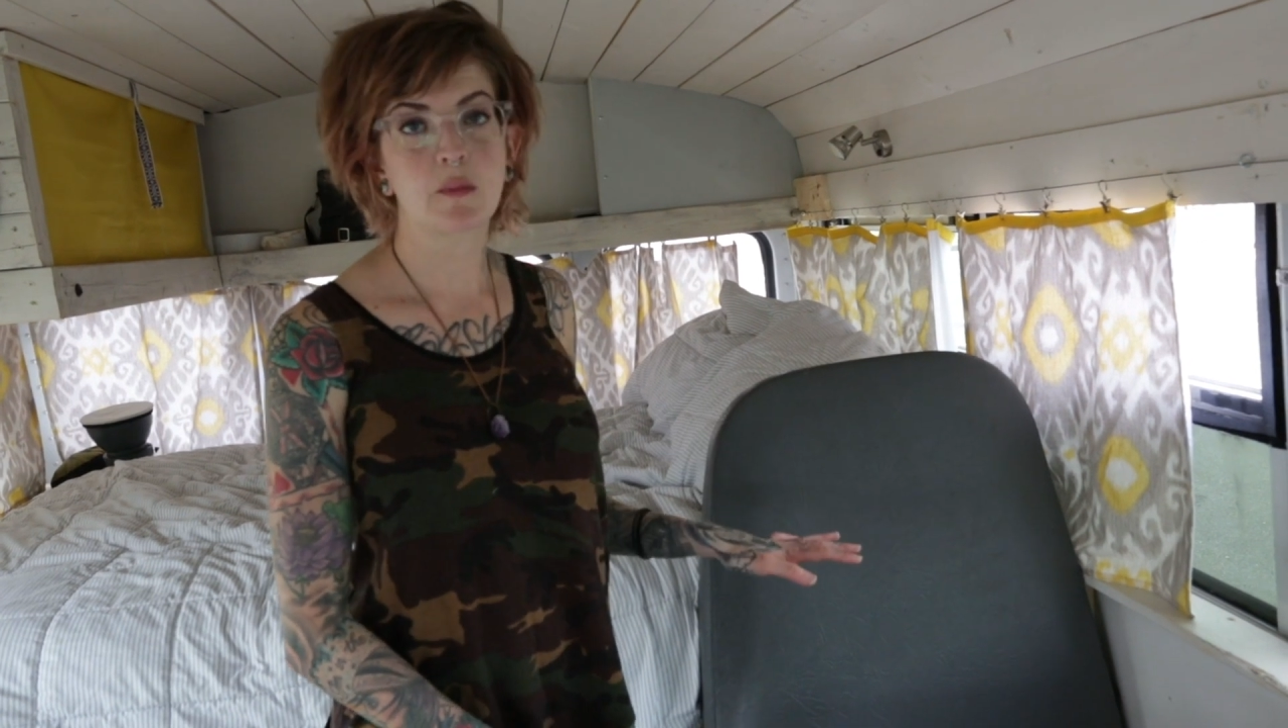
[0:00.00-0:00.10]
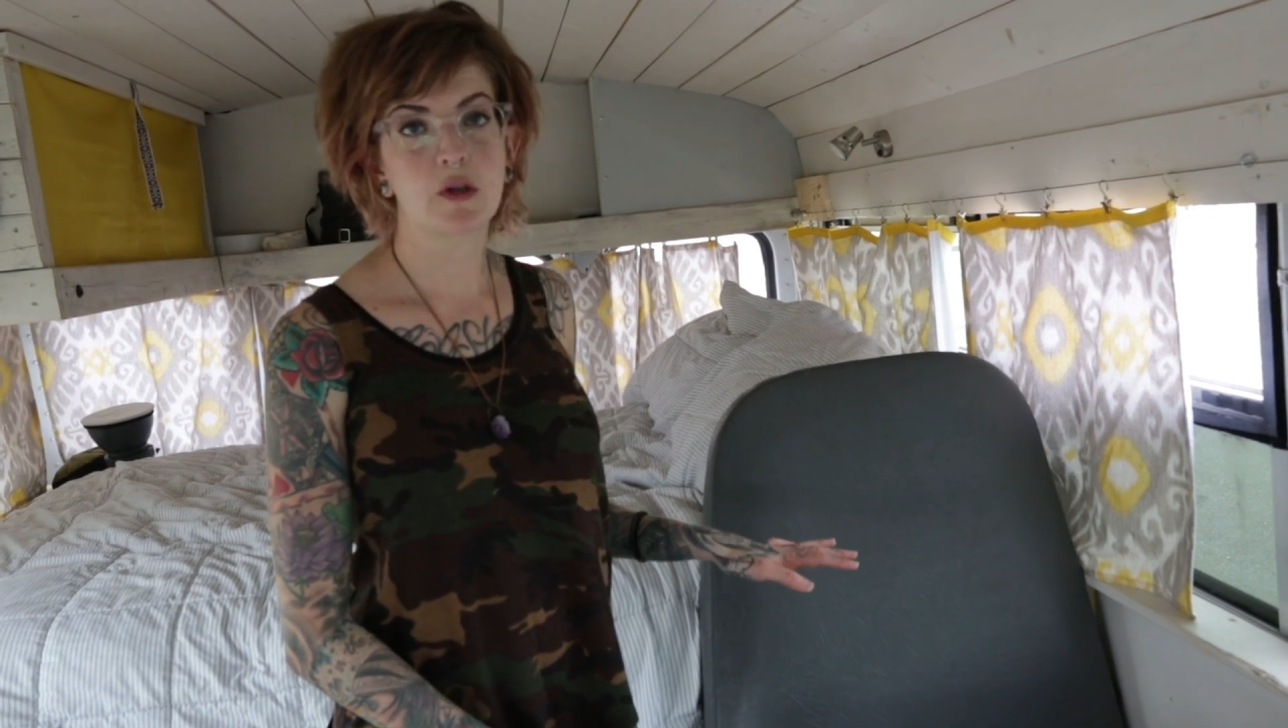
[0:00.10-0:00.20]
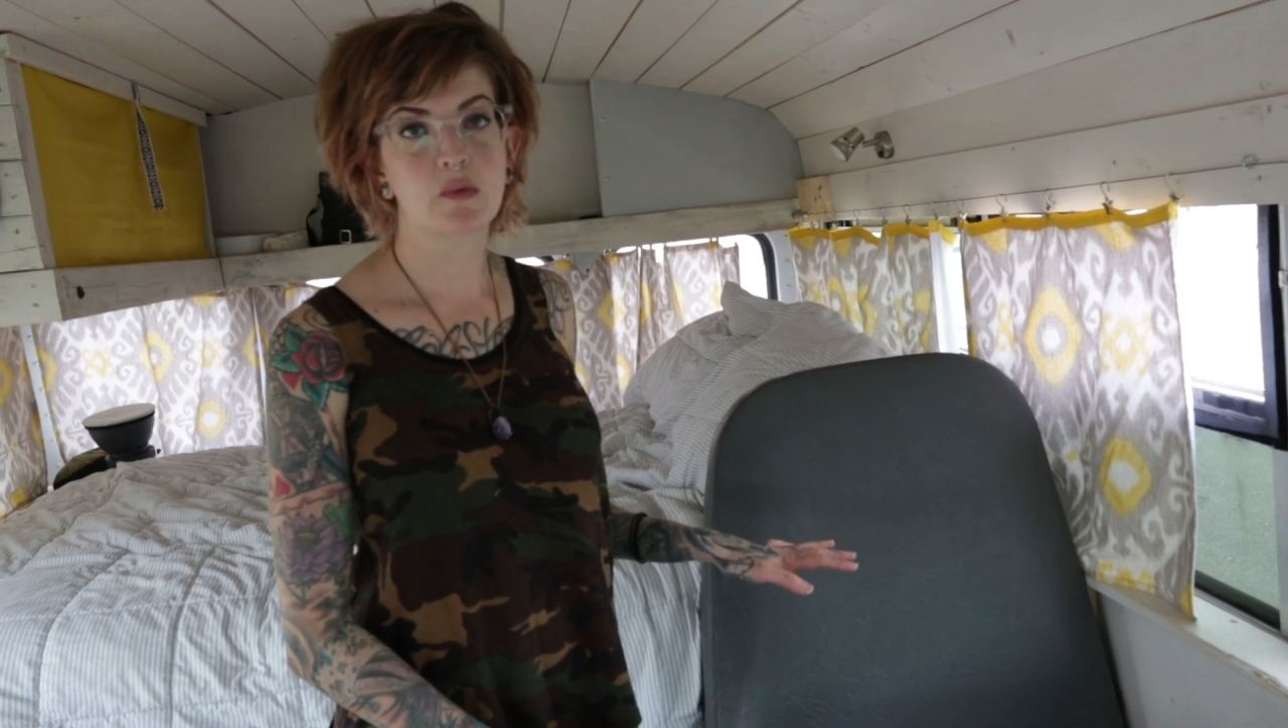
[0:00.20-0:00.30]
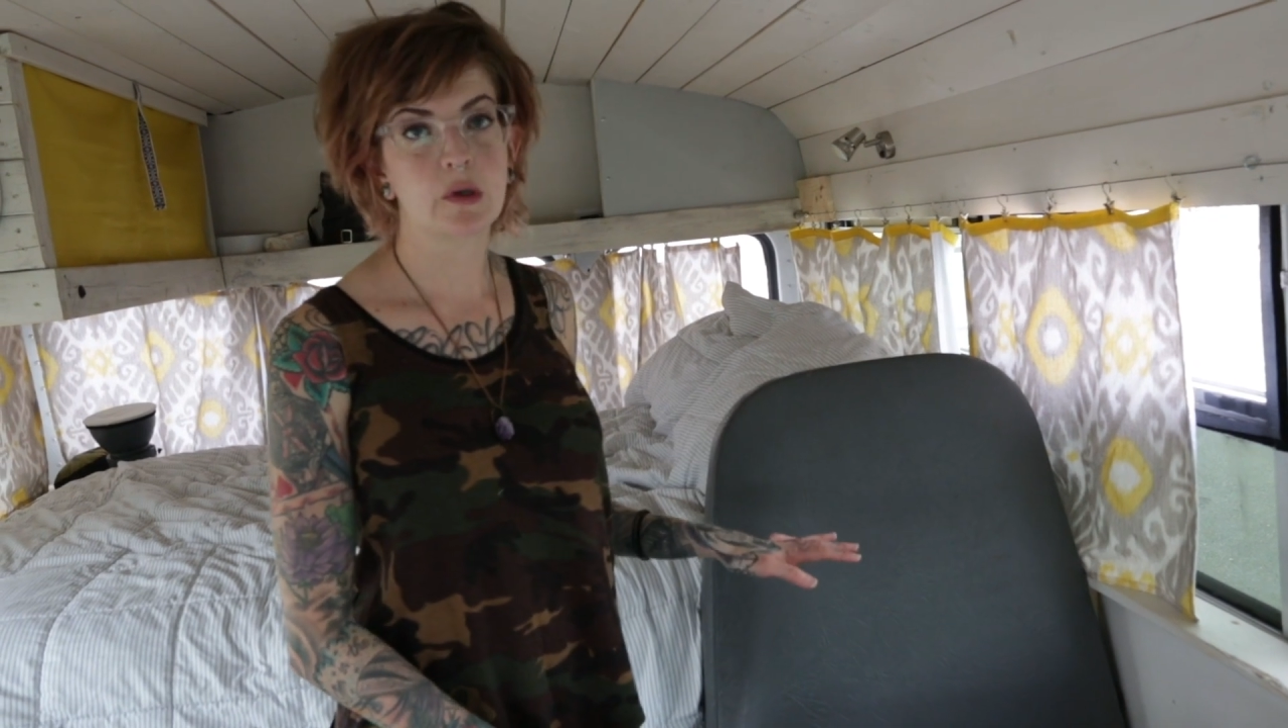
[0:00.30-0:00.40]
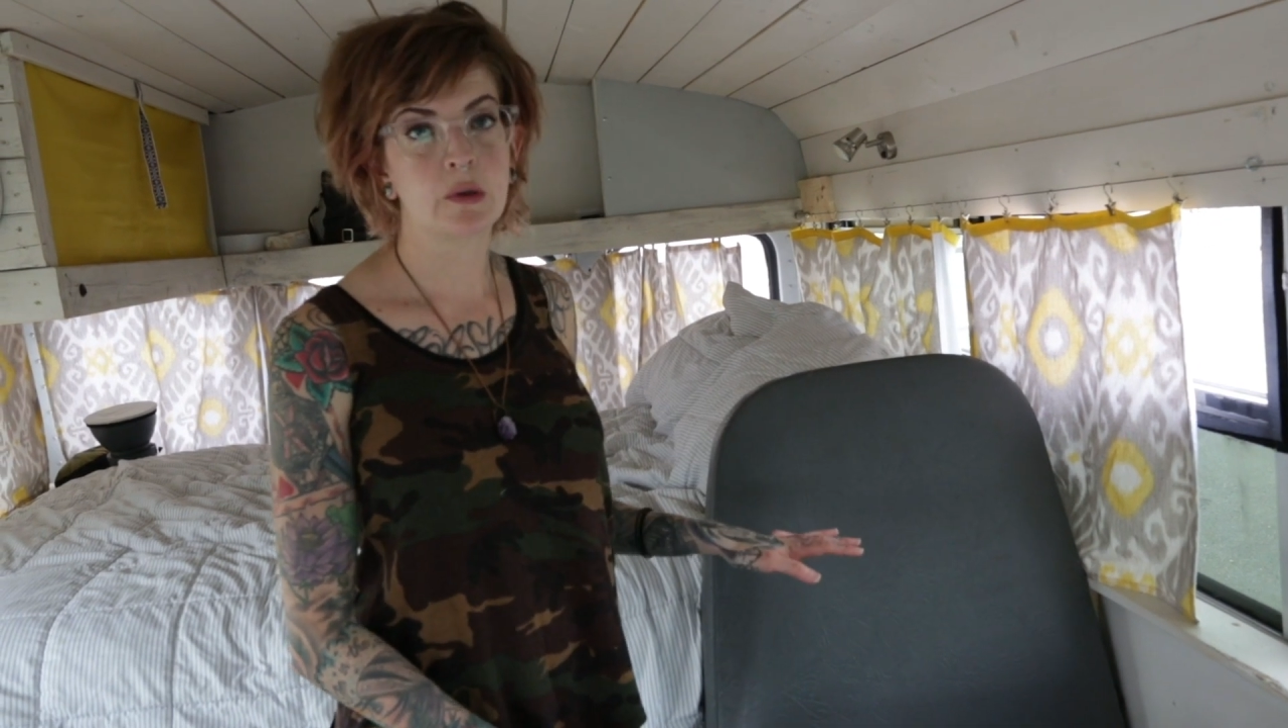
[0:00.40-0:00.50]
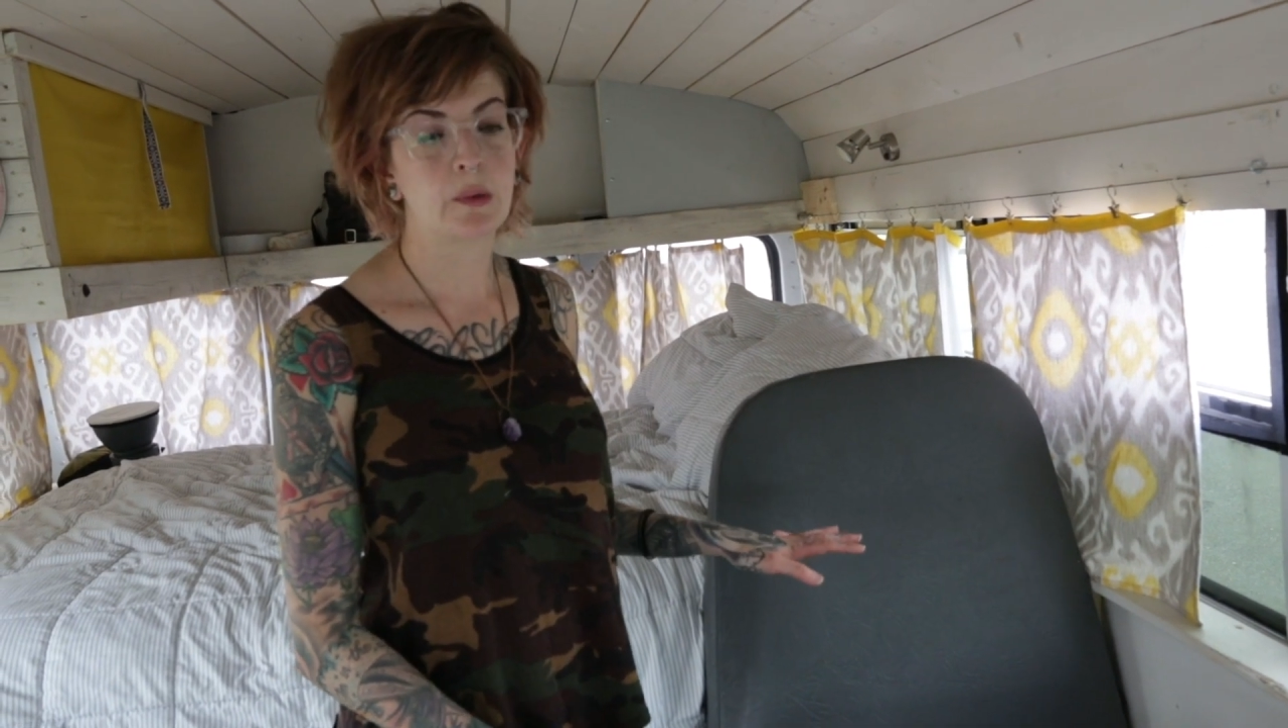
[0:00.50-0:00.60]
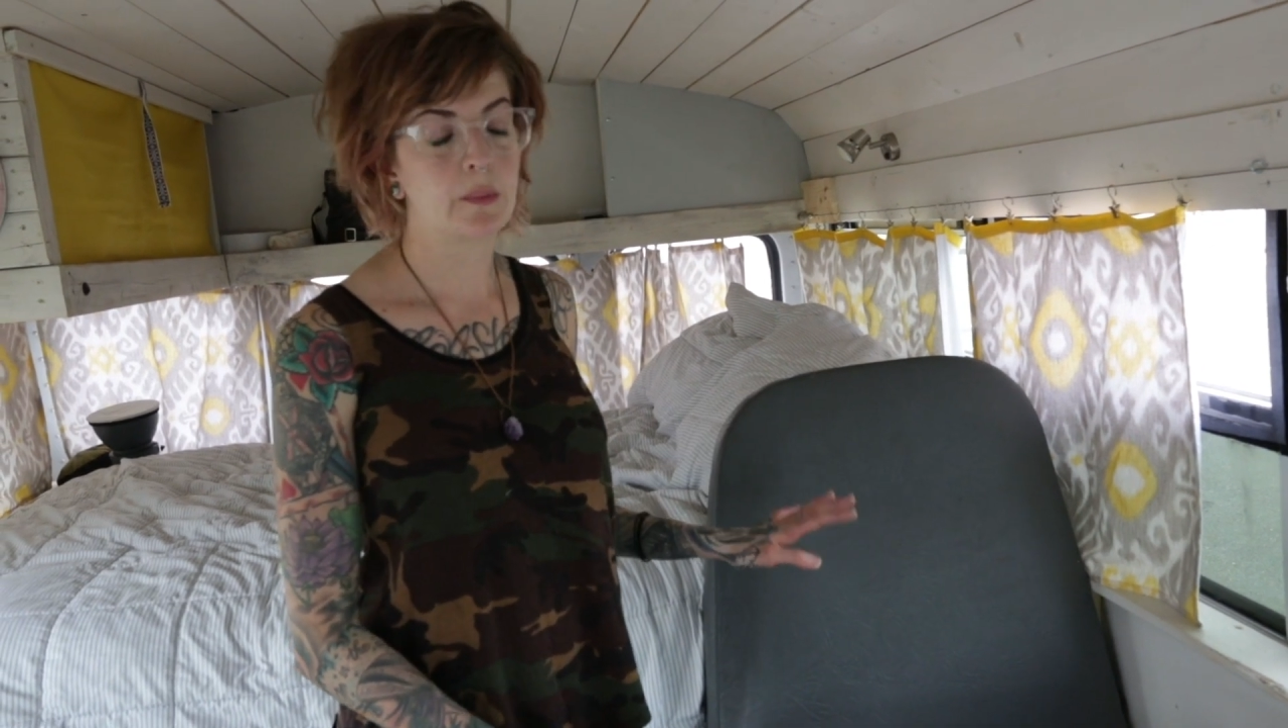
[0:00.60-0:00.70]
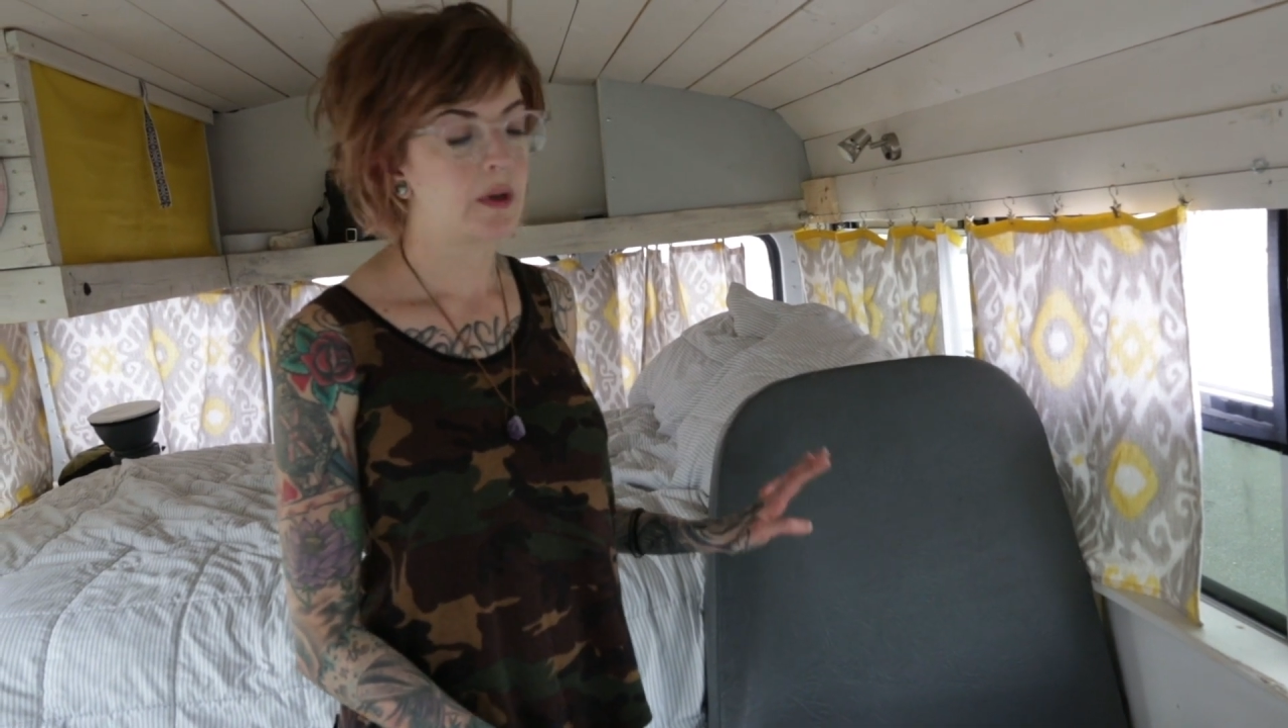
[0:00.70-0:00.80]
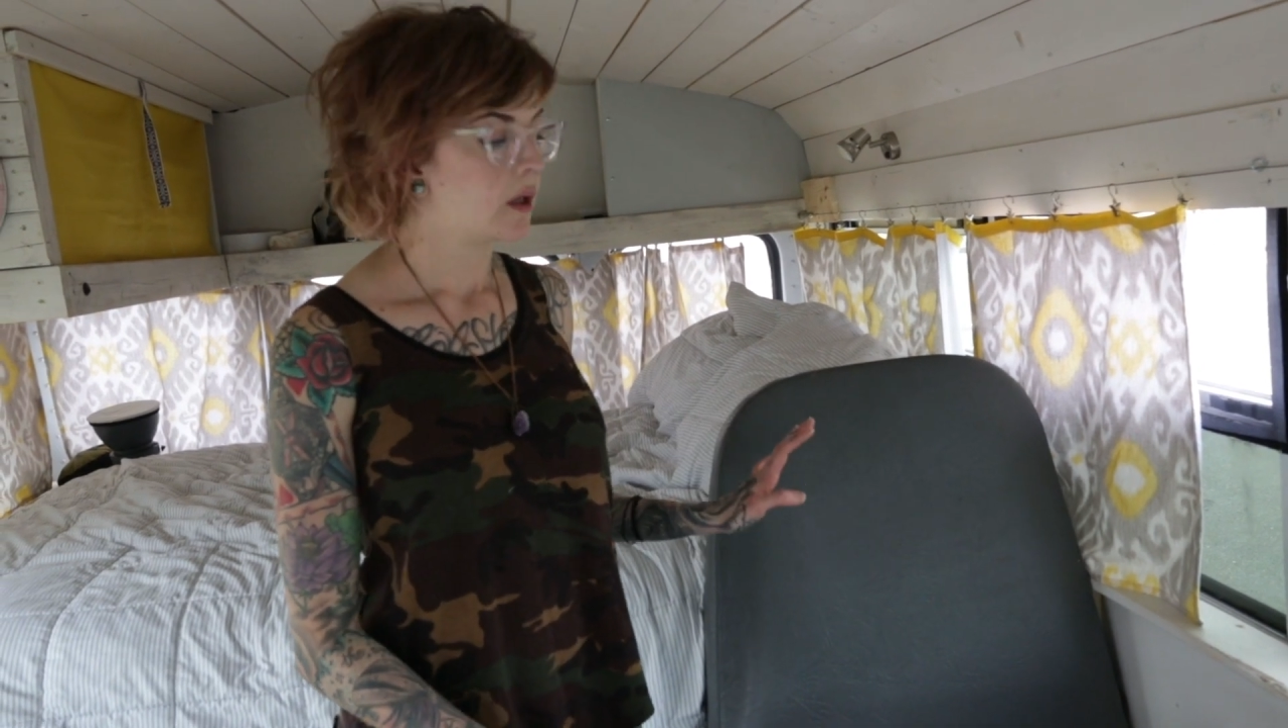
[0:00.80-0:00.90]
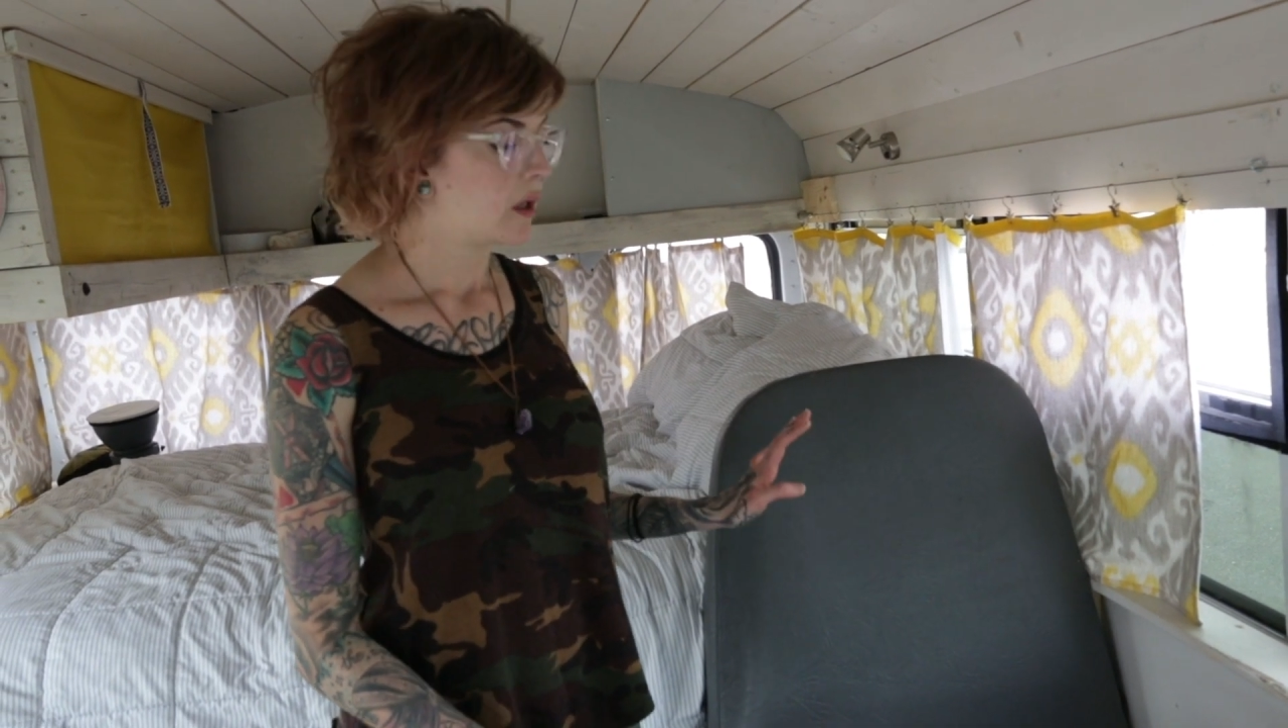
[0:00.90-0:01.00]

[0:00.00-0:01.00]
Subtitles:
much room.